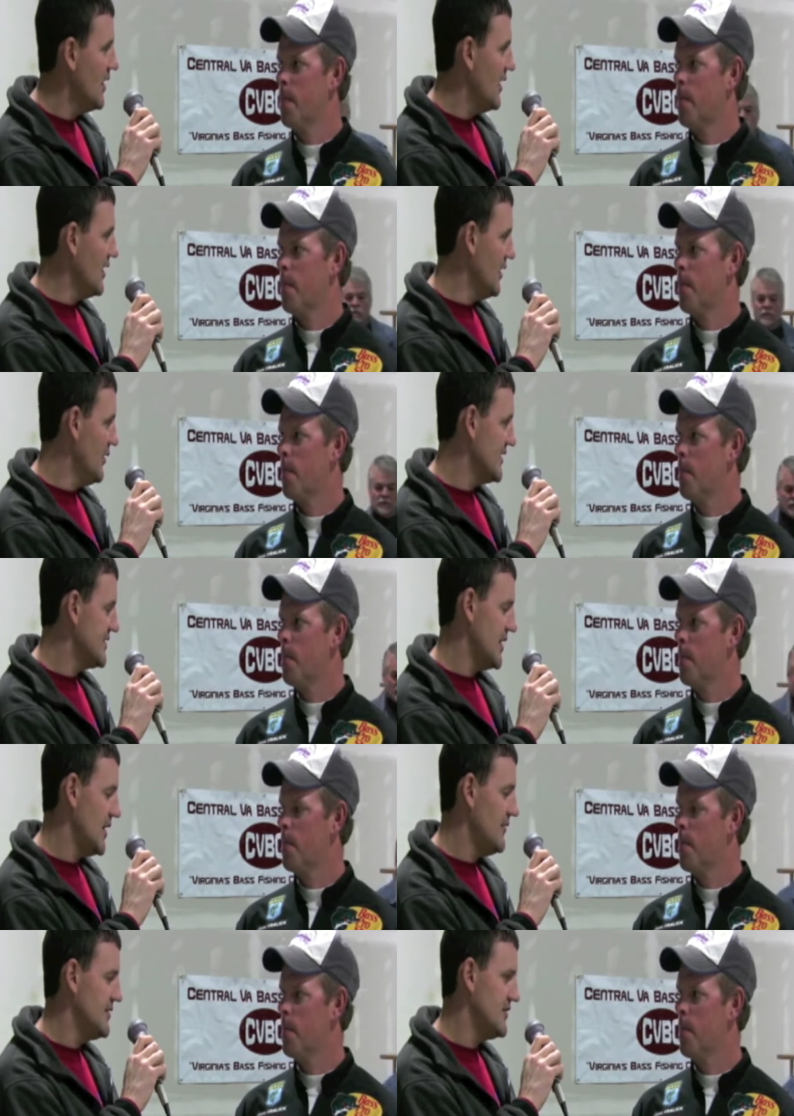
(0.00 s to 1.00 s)
Speaker 1: and you know that's
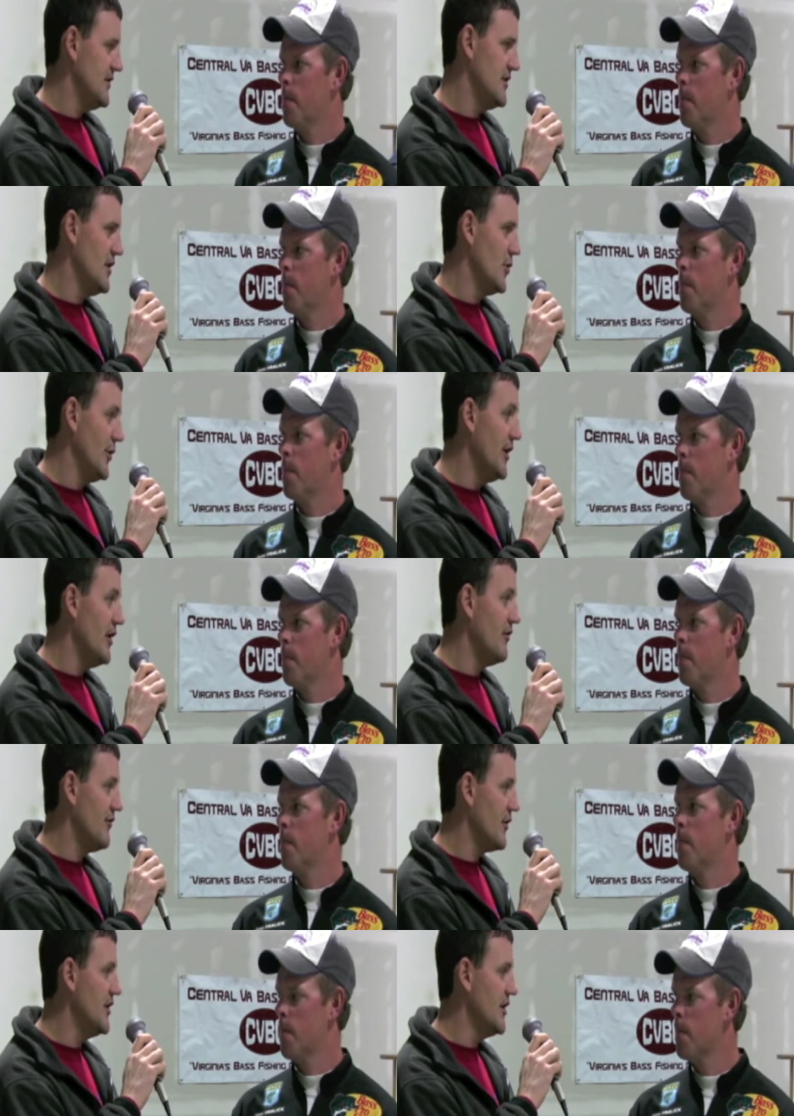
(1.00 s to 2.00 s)
obviously done well
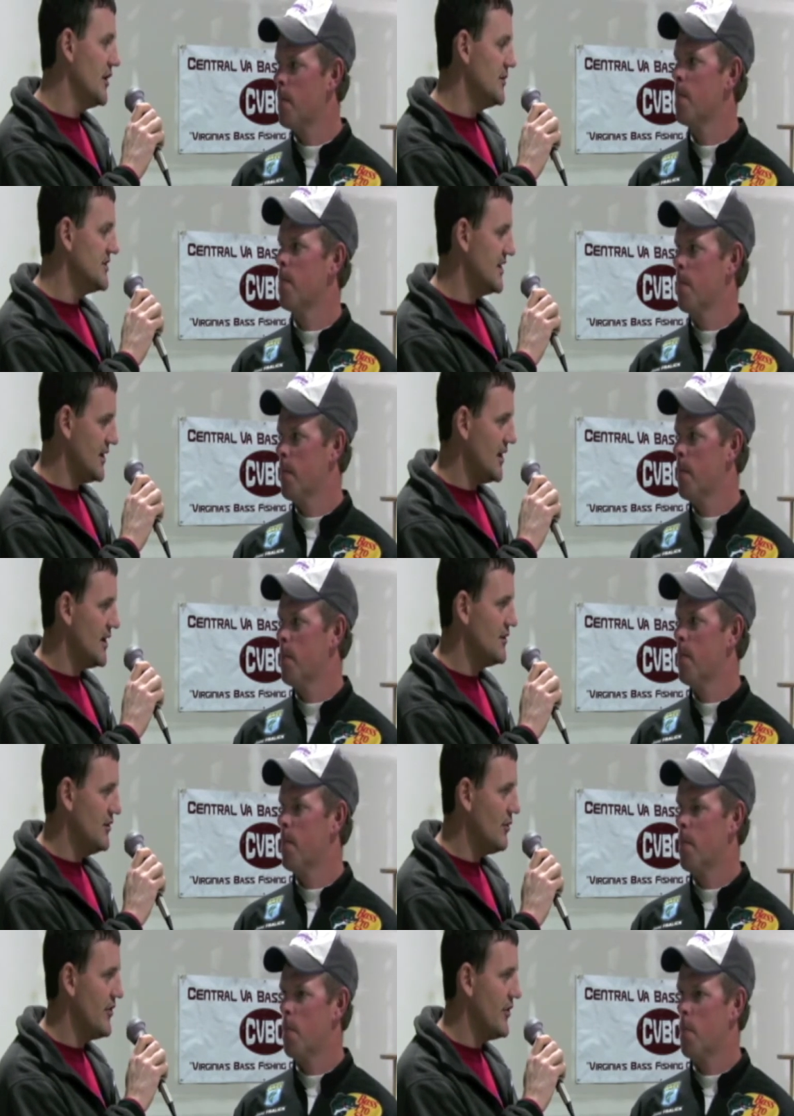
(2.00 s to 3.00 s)
for him. Is that kind of
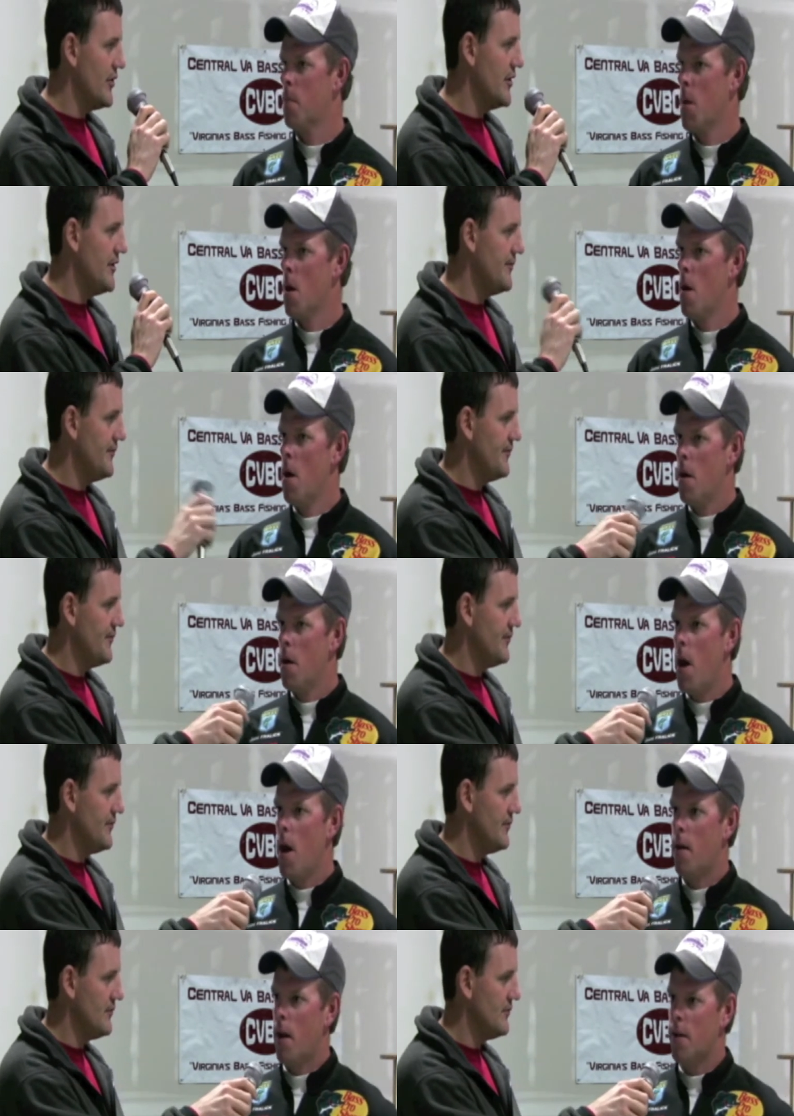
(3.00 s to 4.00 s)
your theory?
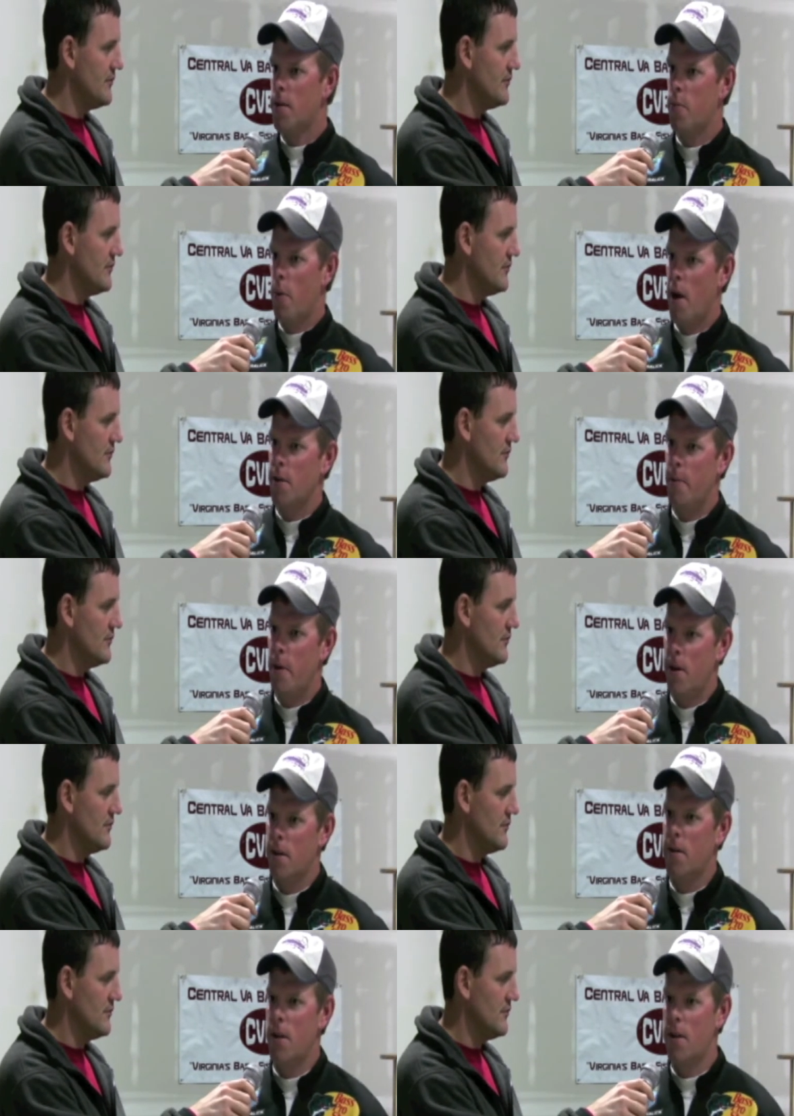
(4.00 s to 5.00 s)
Speaker 2: Yeah, and that's when I
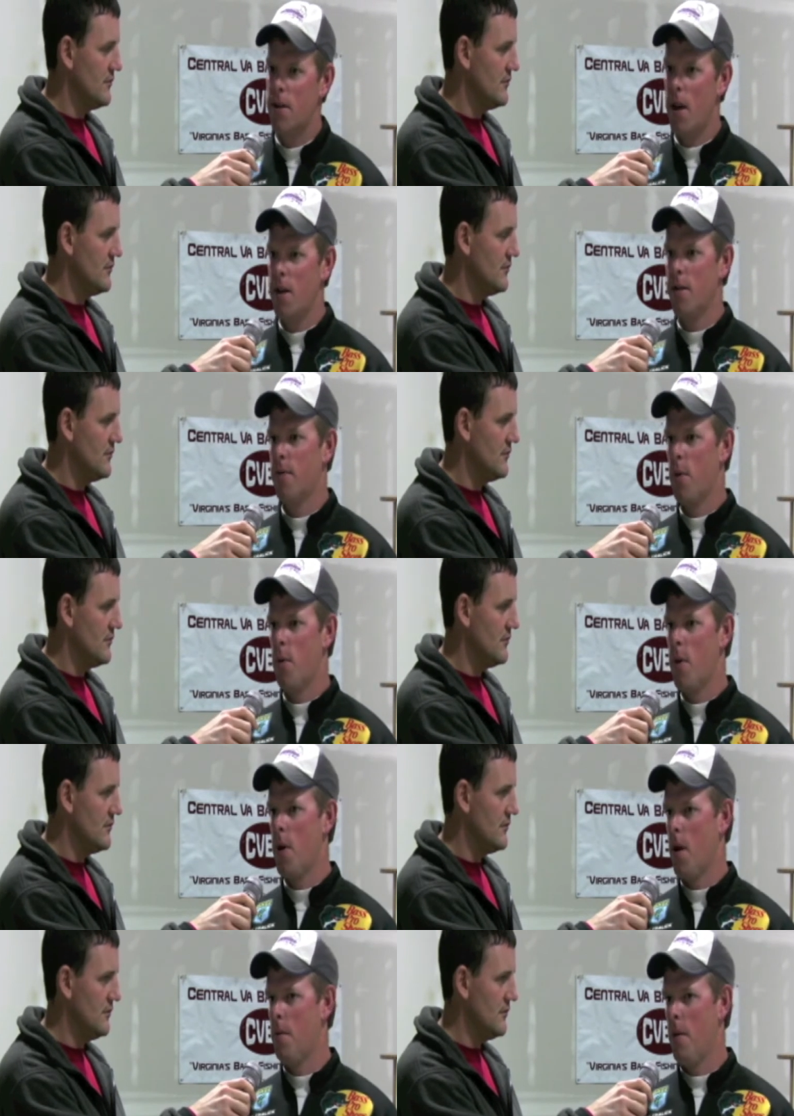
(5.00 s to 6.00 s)
spent six days in
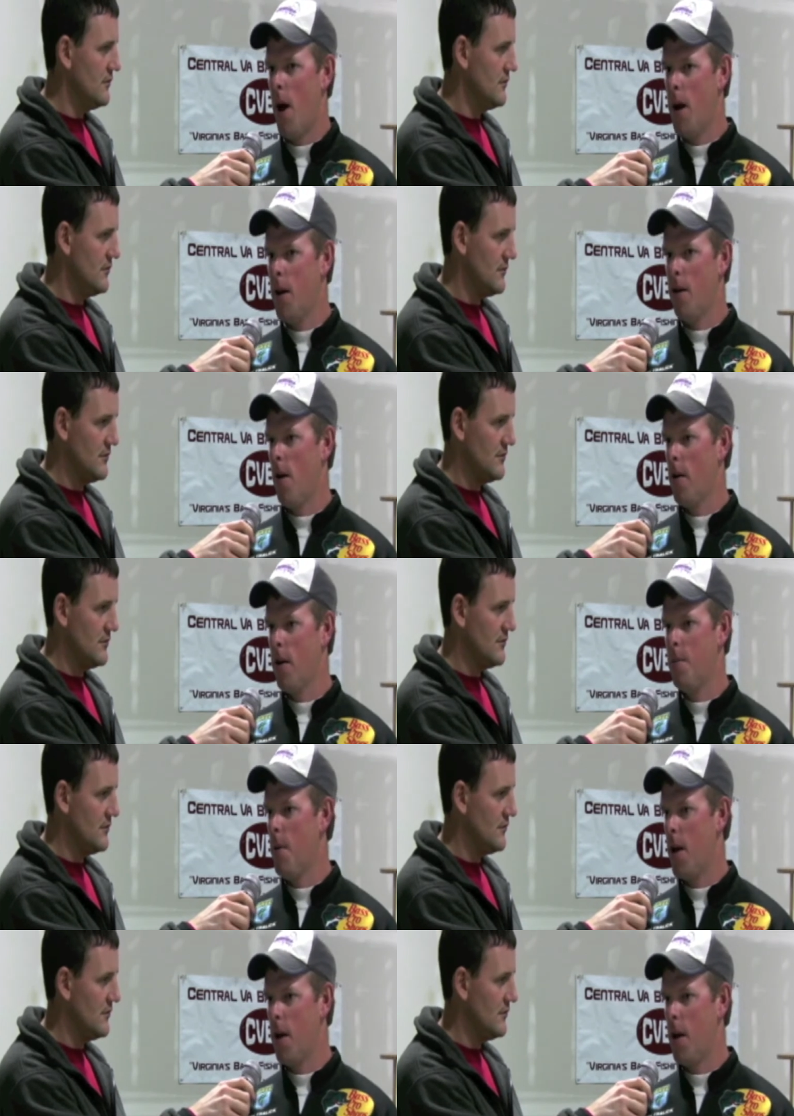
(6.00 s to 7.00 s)
Florida. I didn't hardly
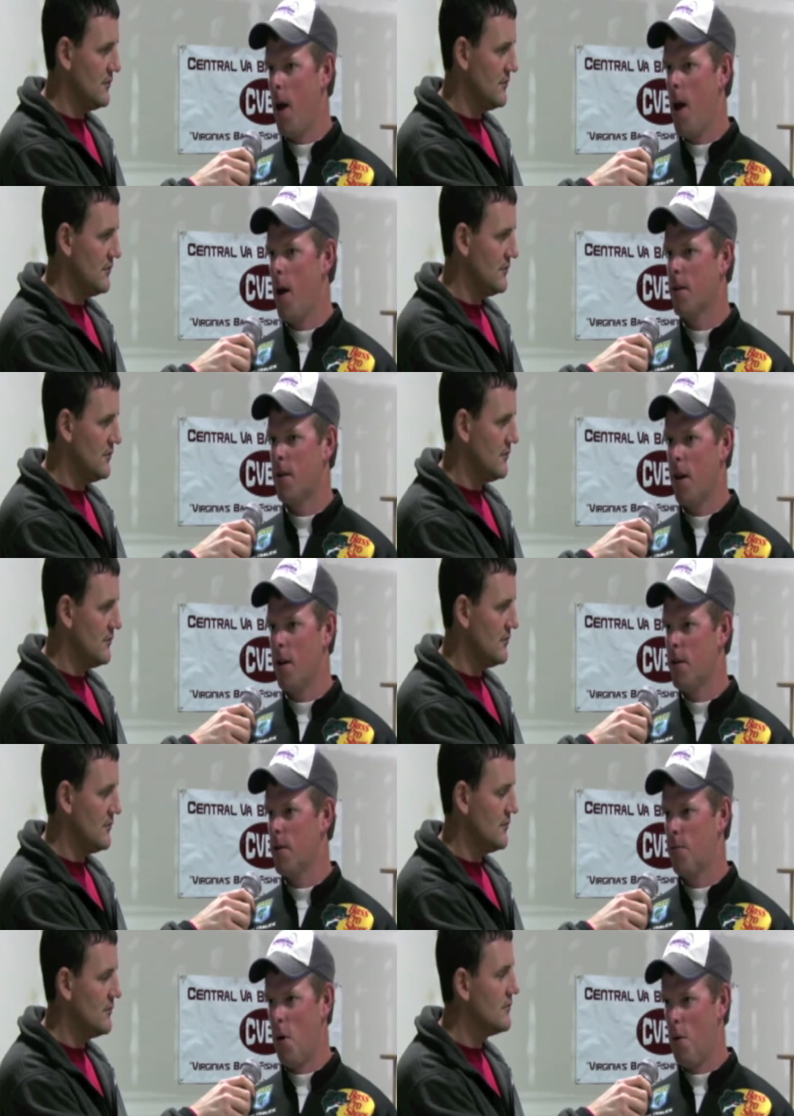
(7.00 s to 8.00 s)
make a cast. I
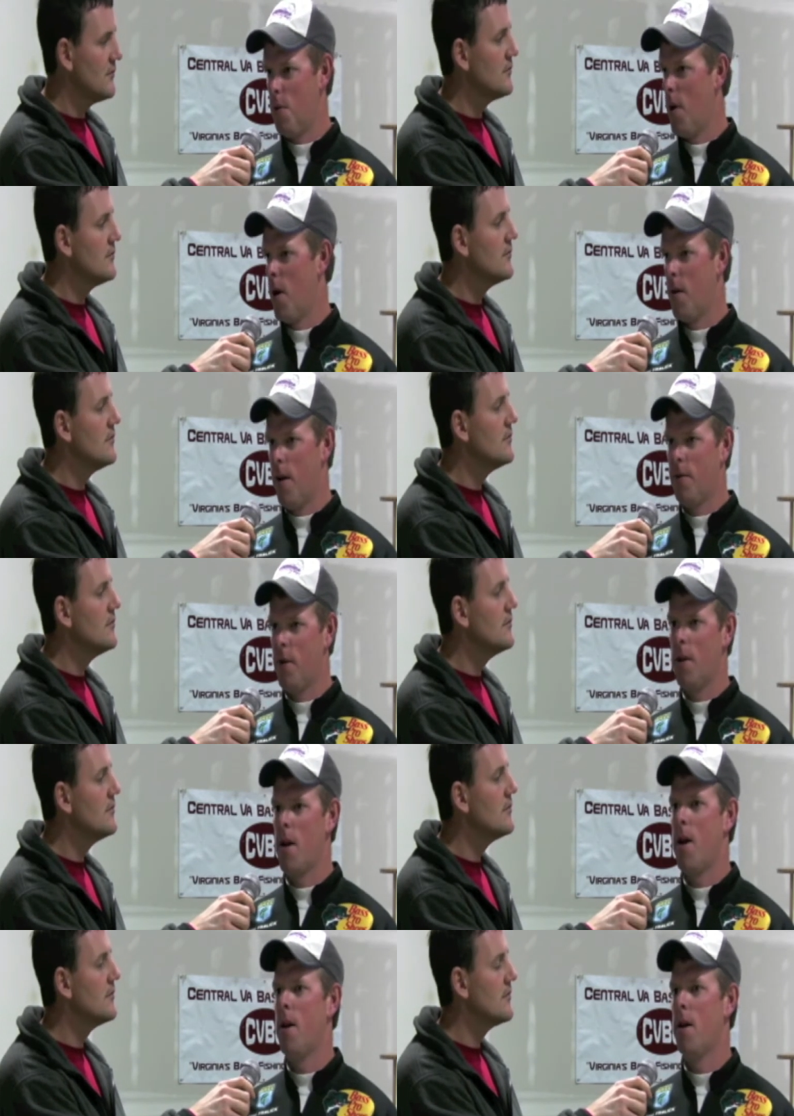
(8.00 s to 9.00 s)
just rode around every
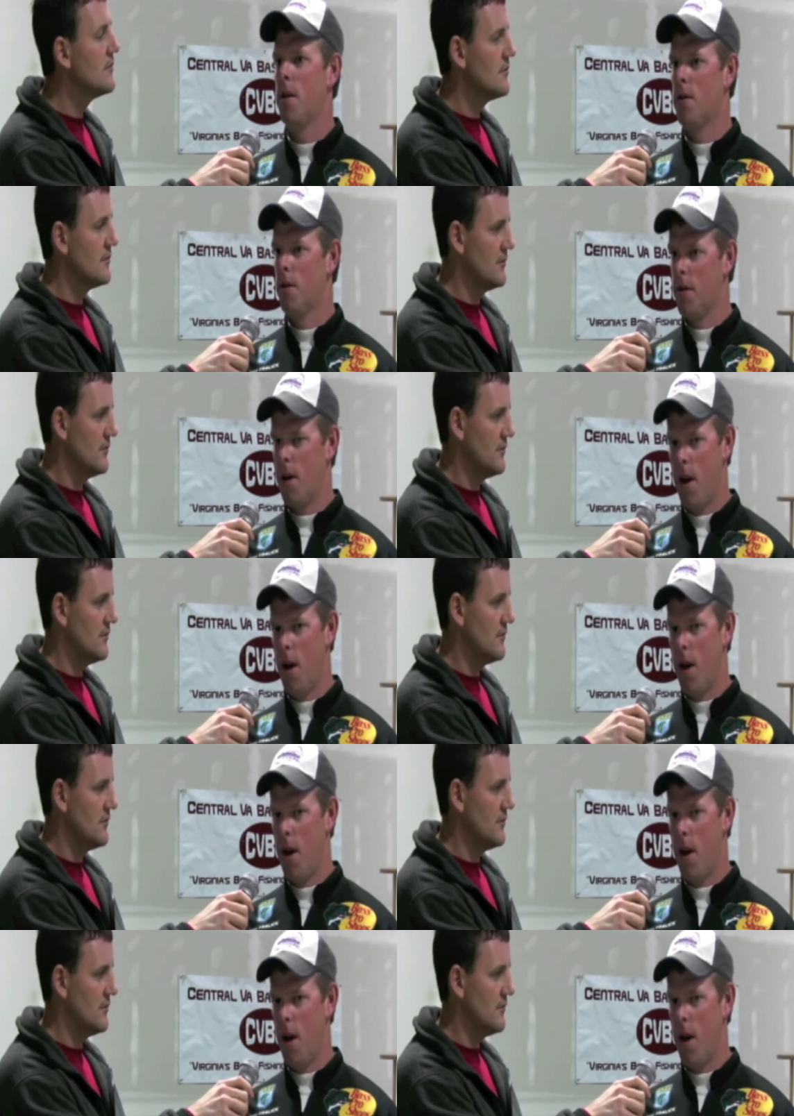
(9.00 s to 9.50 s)
lake and looked at